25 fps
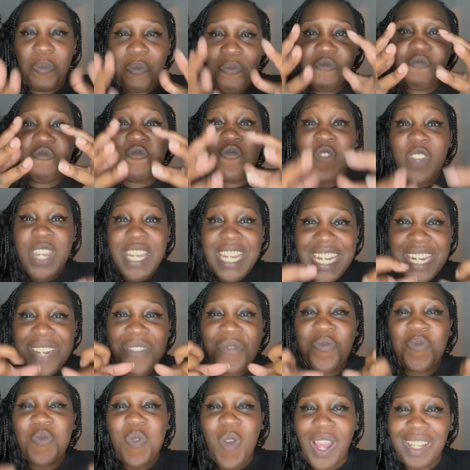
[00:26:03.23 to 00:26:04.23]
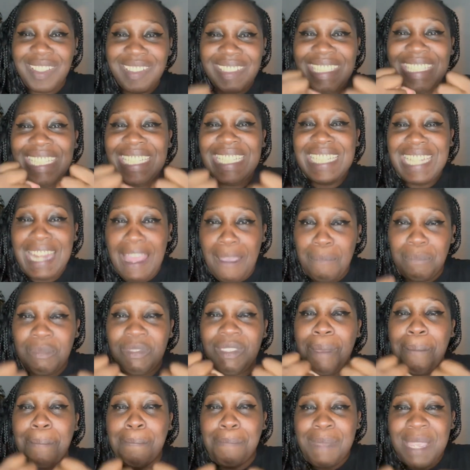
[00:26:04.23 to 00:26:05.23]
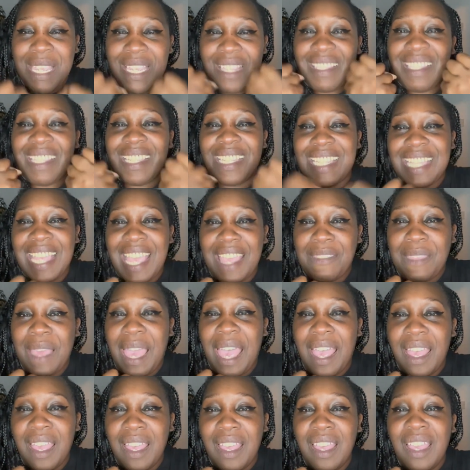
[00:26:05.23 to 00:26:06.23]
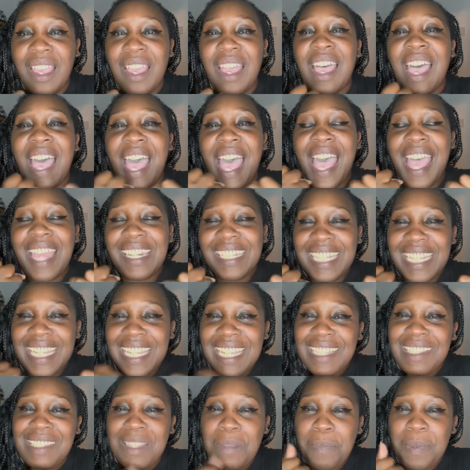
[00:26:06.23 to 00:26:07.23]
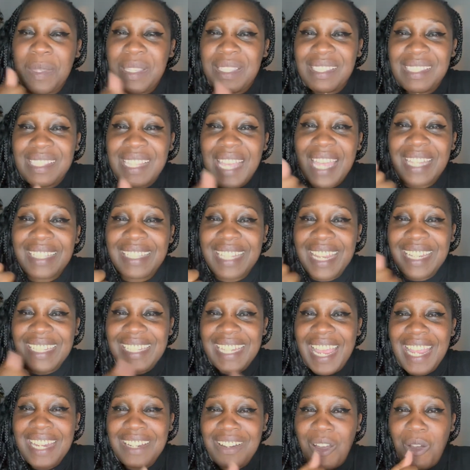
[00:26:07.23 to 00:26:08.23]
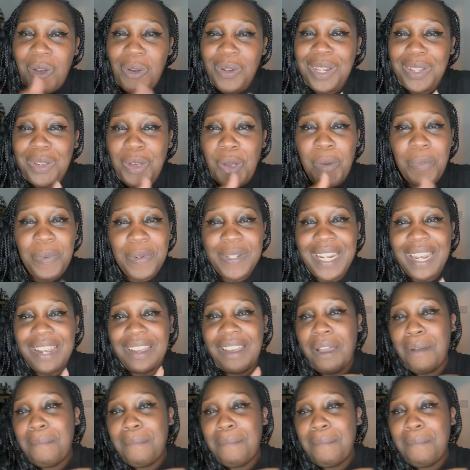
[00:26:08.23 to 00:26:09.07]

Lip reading: really wanting them to be together. And it is a bit sad that they're the only couple that got